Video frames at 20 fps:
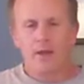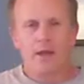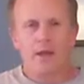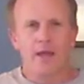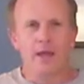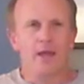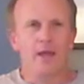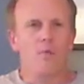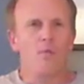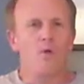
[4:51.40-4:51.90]

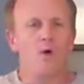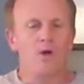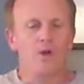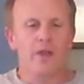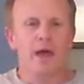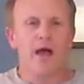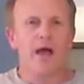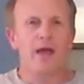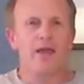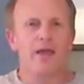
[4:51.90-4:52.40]
And I will
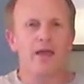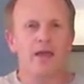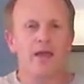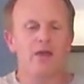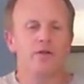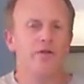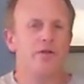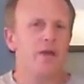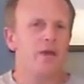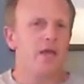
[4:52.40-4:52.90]
not,
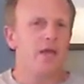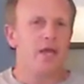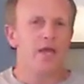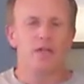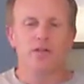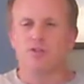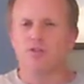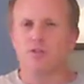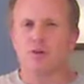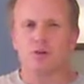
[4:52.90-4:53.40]
under
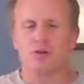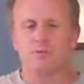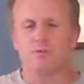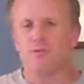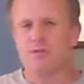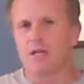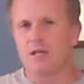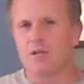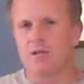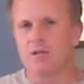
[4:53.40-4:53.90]
any
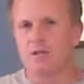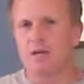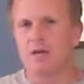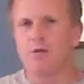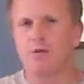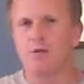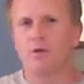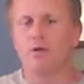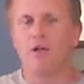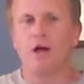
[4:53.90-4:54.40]
circumstances,
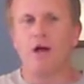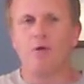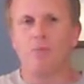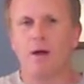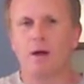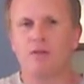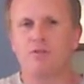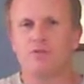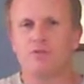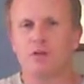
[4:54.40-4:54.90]
ever allow
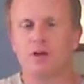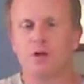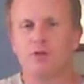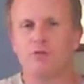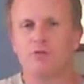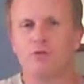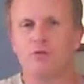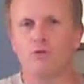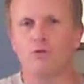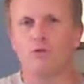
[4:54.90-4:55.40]

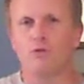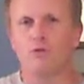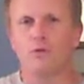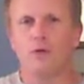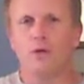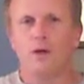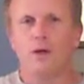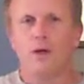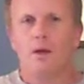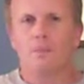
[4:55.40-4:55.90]
myself to
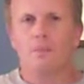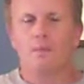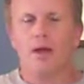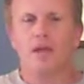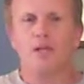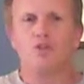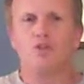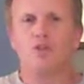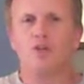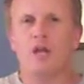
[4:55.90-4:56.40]

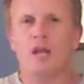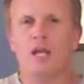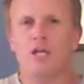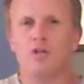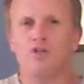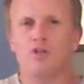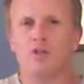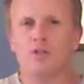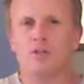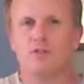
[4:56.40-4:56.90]
make
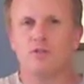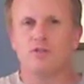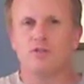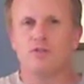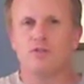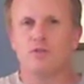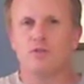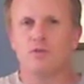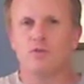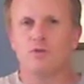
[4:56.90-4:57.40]
changes
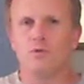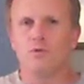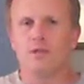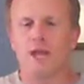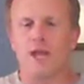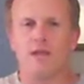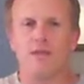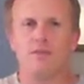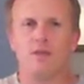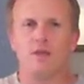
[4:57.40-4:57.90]
to
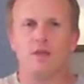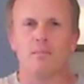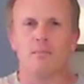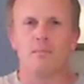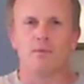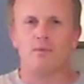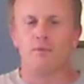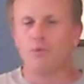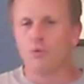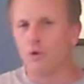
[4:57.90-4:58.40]
gain the
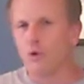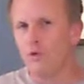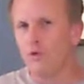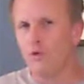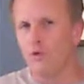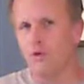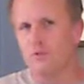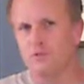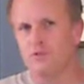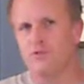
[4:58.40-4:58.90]

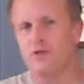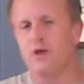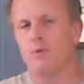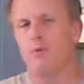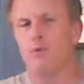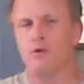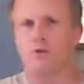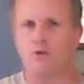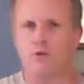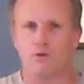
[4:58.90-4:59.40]
approval of
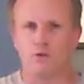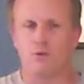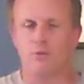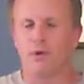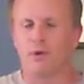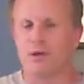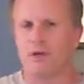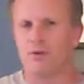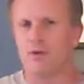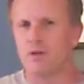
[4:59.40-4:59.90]
someone who's
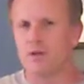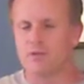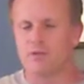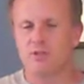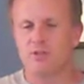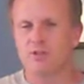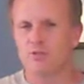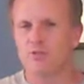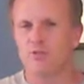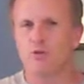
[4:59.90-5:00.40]
bringing
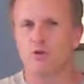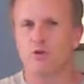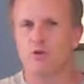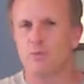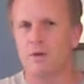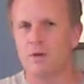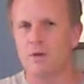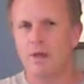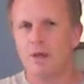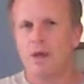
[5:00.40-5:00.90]
criticism to
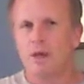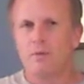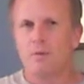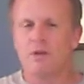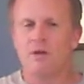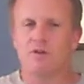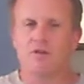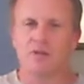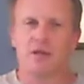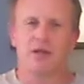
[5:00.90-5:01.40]
me.
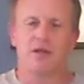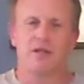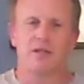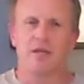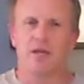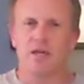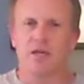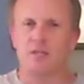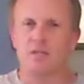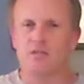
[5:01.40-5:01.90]
Because that,
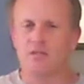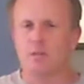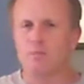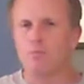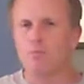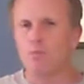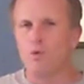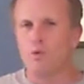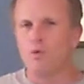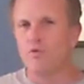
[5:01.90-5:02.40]
again, is a
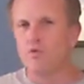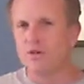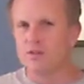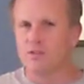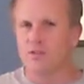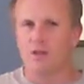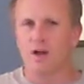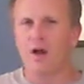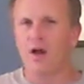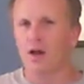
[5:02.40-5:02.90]
moving
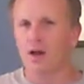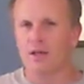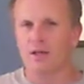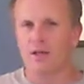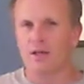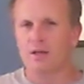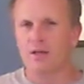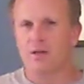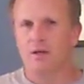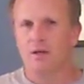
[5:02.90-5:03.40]
target.